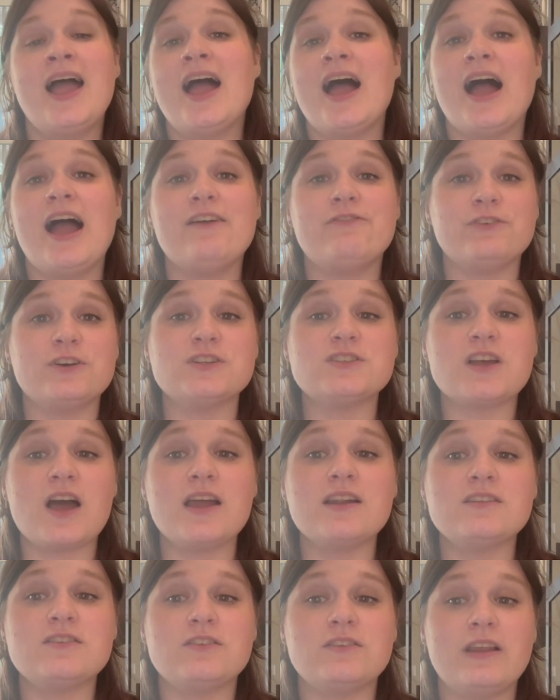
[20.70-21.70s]
I first
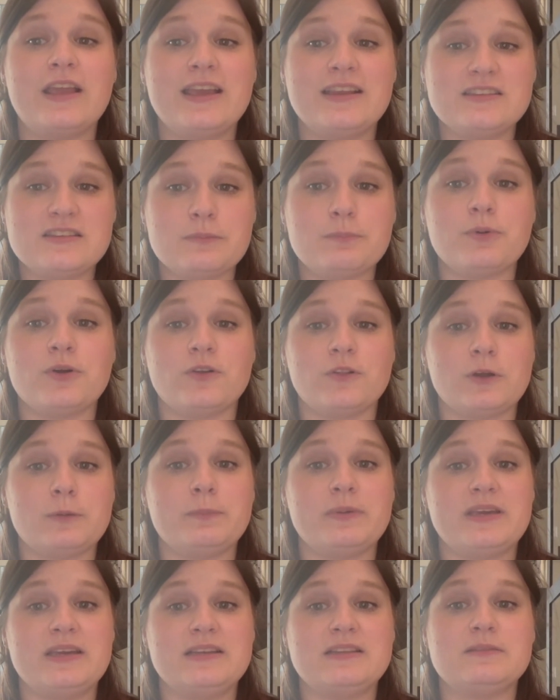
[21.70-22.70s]
got into Perler
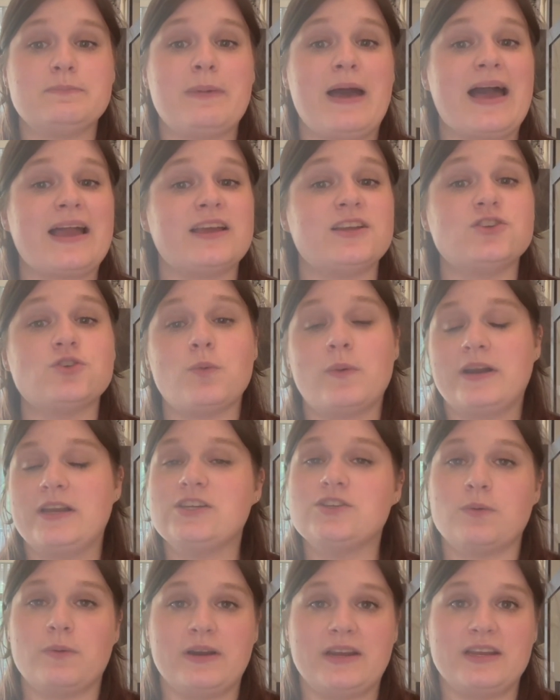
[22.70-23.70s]
beads back in
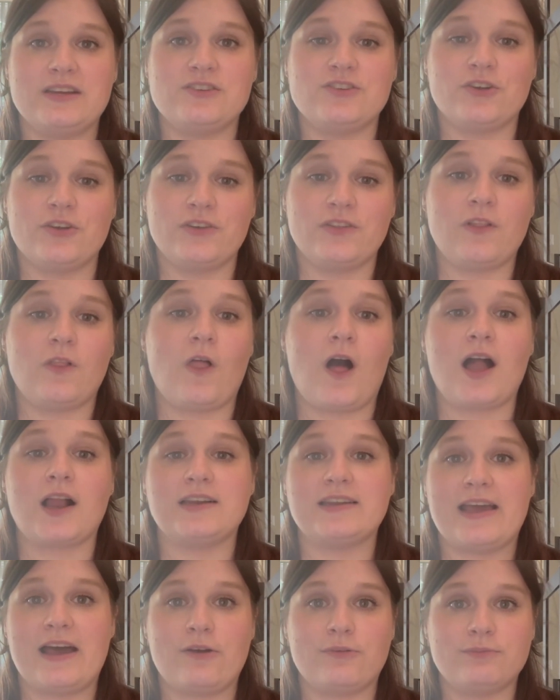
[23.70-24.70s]
2020 during the
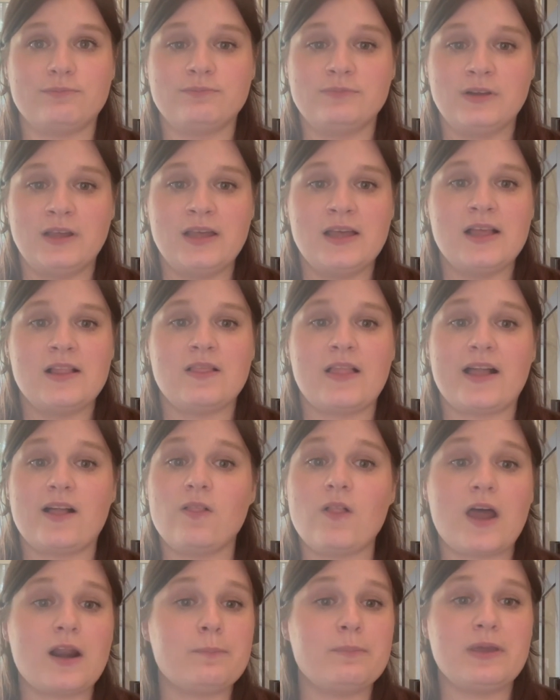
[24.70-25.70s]
lockdown. Like a
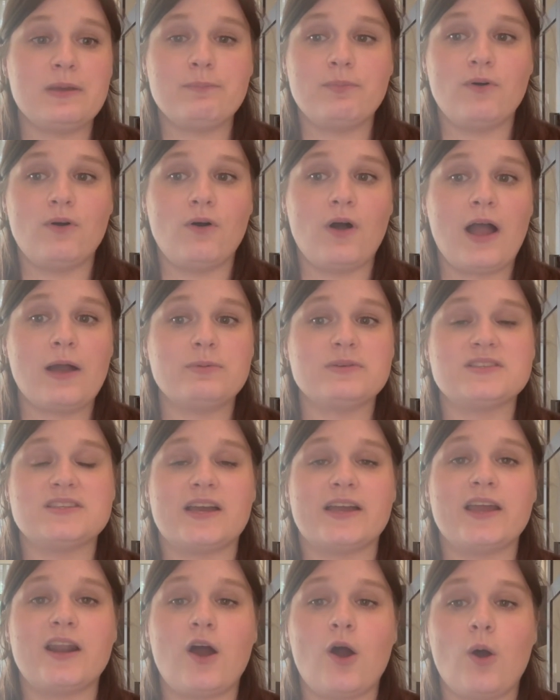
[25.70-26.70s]
lot of people, I was
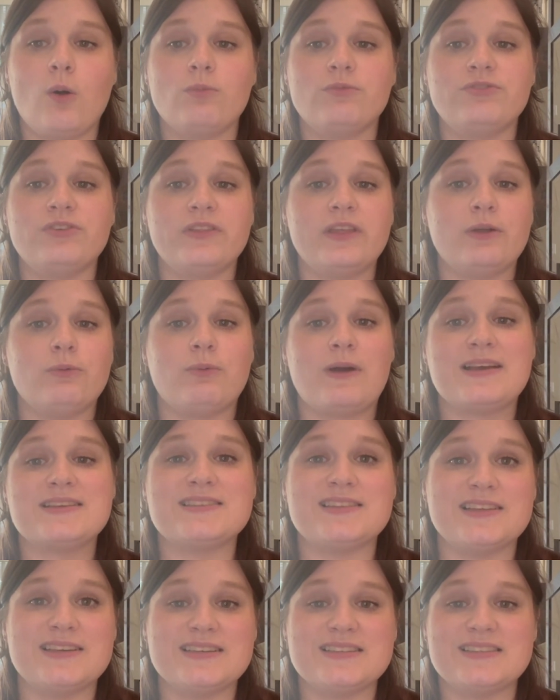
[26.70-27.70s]
stuck at home feeling
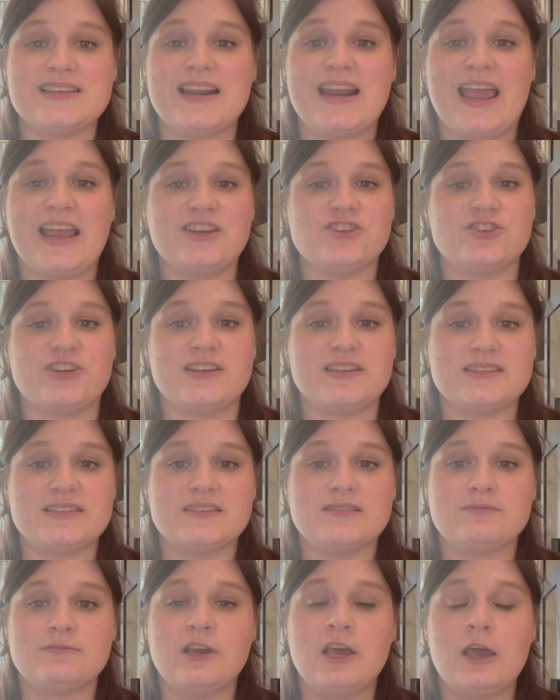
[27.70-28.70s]
restless and anxious.
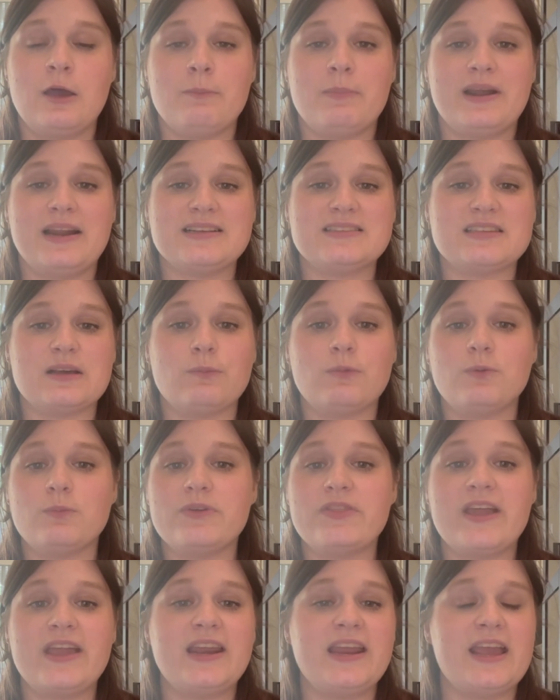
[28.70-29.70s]
But as someone
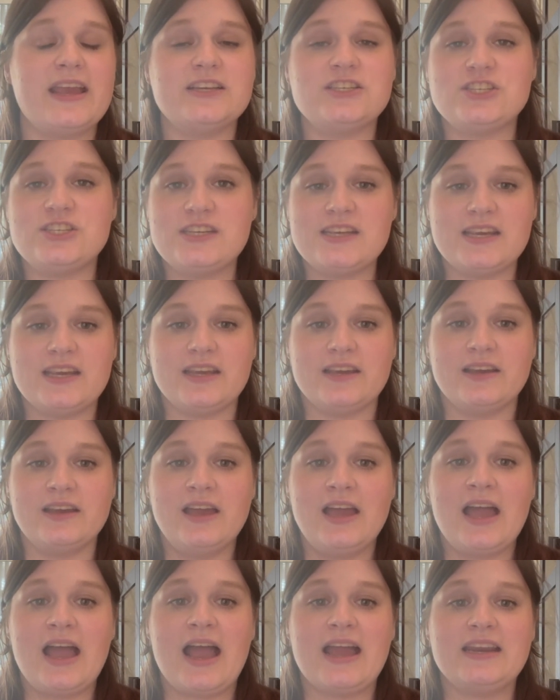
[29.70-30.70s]
with ADHD,
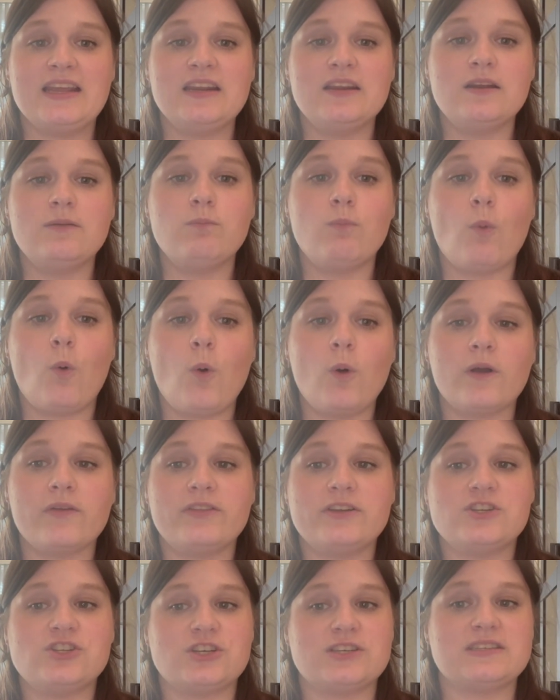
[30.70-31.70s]
I needed more
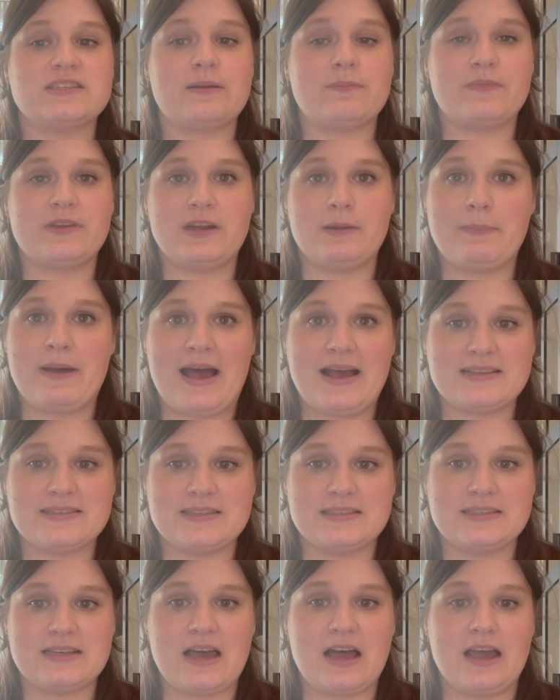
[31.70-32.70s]
than just something to pass the
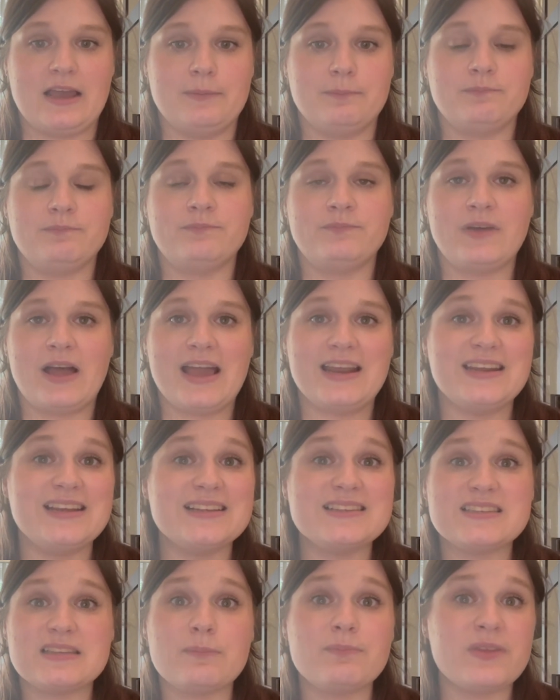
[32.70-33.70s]
time. I
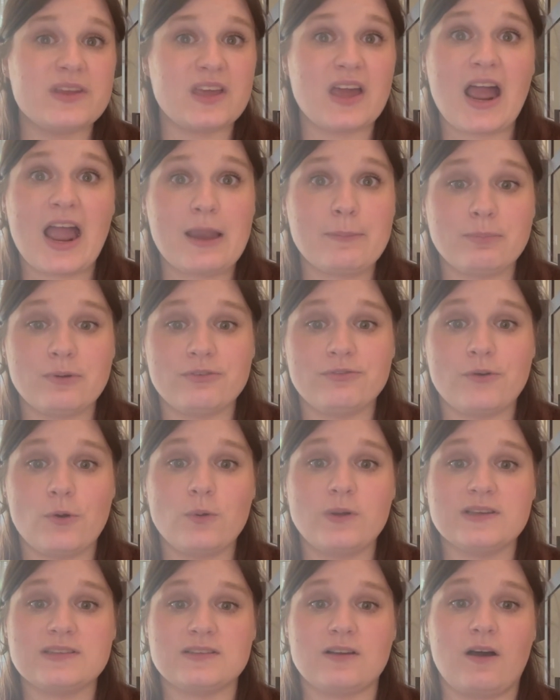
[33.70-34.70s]
needed something to
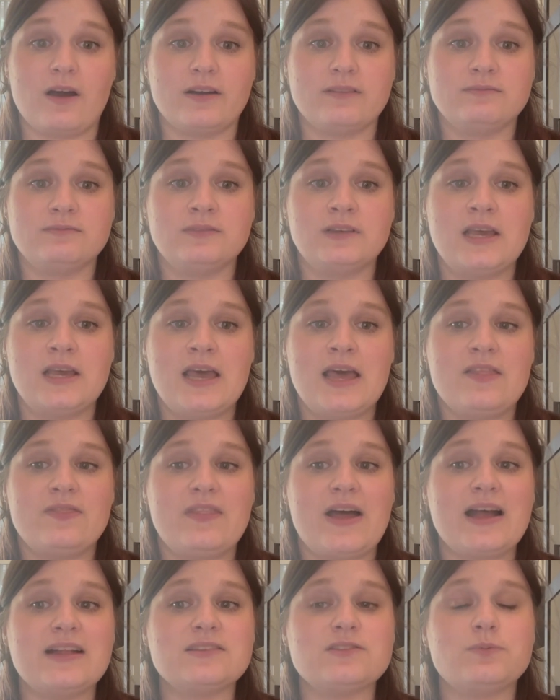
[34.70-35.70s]
hyper-focus on.
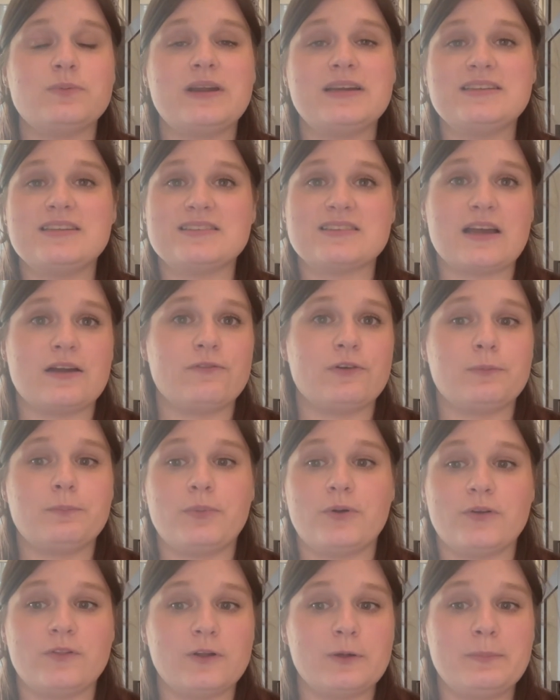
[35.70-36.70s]
That's when I discovered
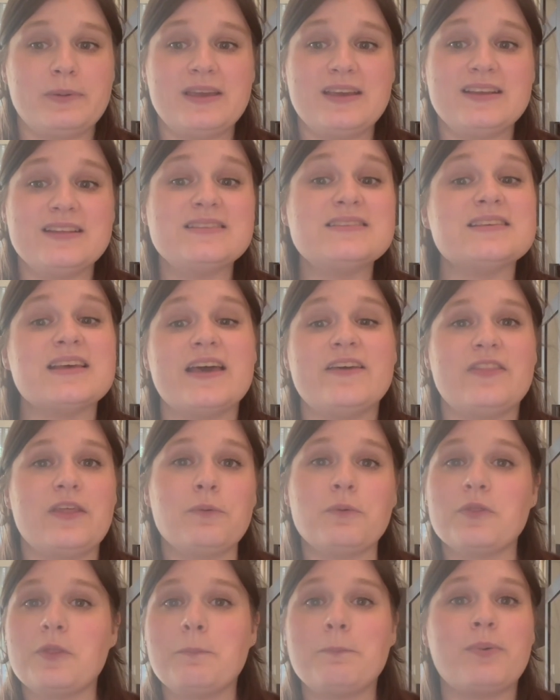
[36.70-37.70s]
Perler beads, and they
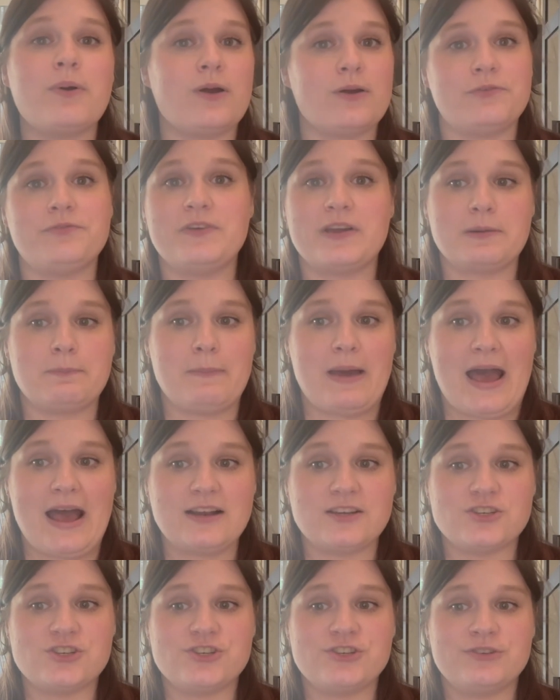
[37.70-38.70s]
were the perfect
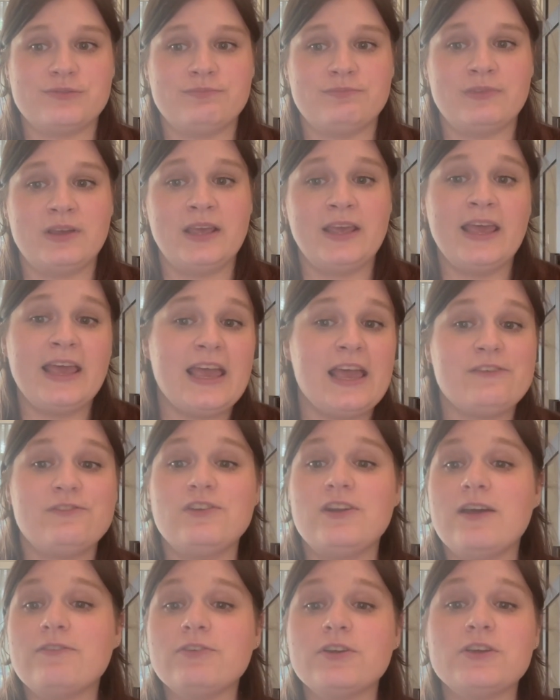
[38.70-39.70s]
match. If you've
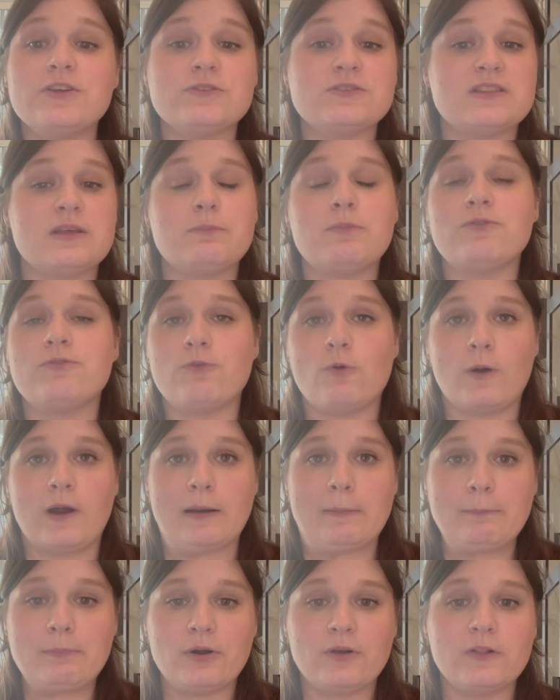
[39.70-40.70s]
never used them
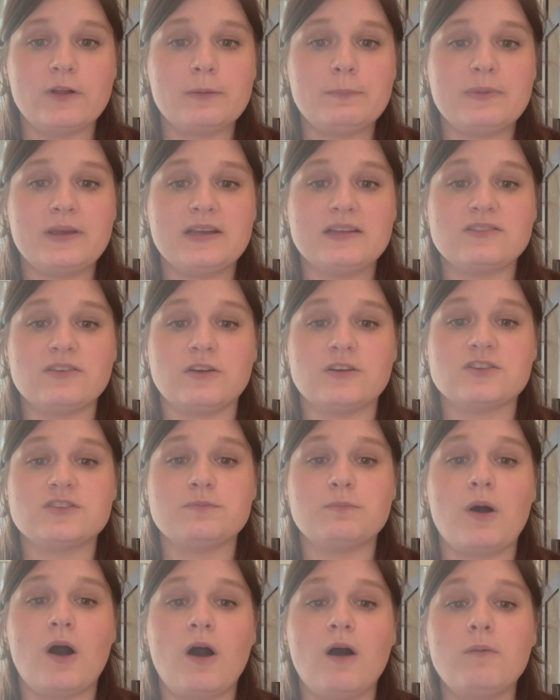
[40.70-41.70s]
before, Perler beads are
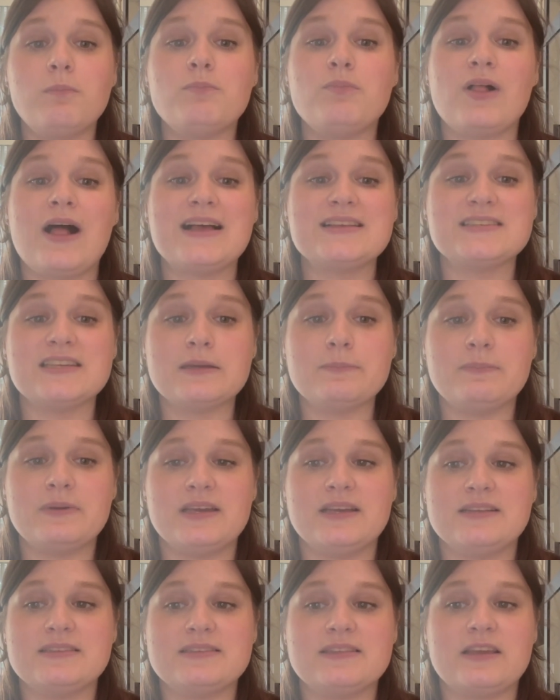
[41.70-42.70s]
small plastic
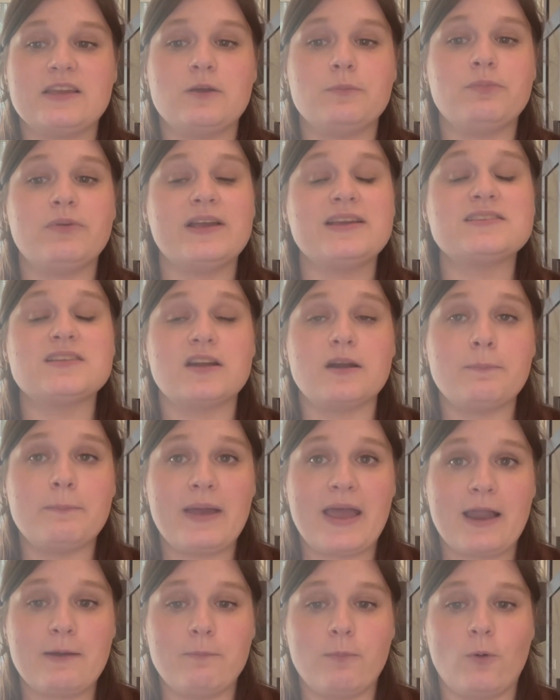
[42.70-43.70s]
beads that you place on a
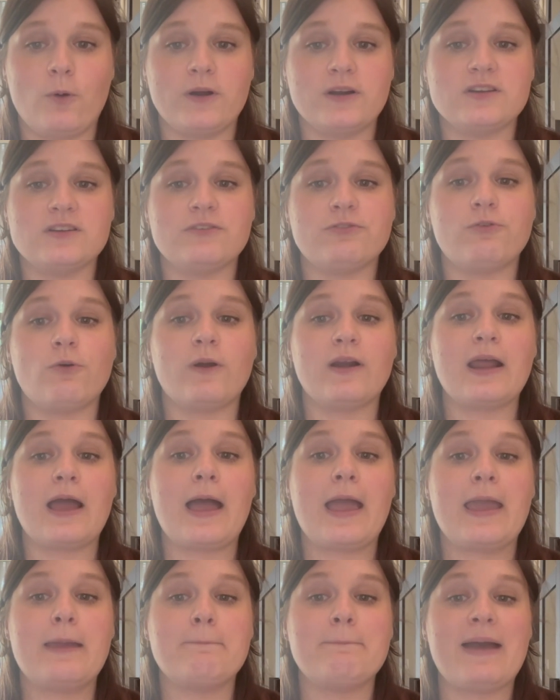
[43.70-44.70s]
pegboard to form
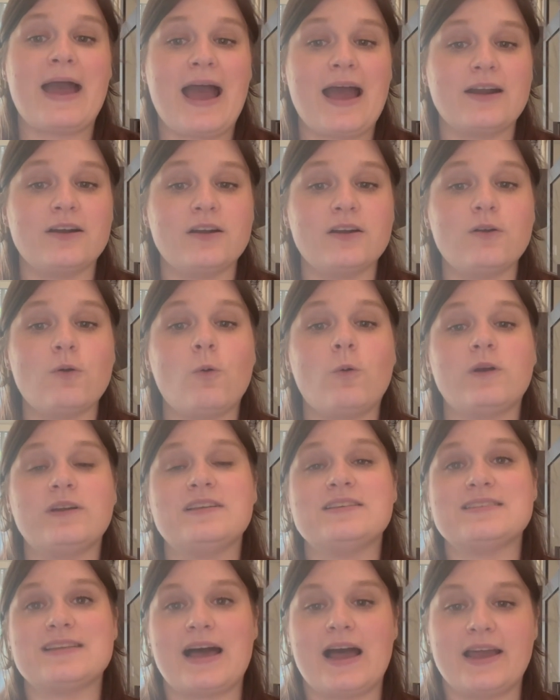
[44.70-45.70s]
a pattern or
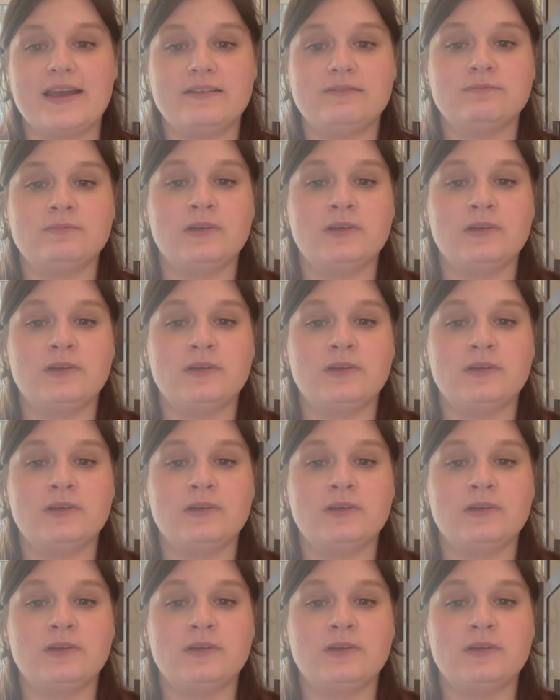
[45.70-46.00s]
design.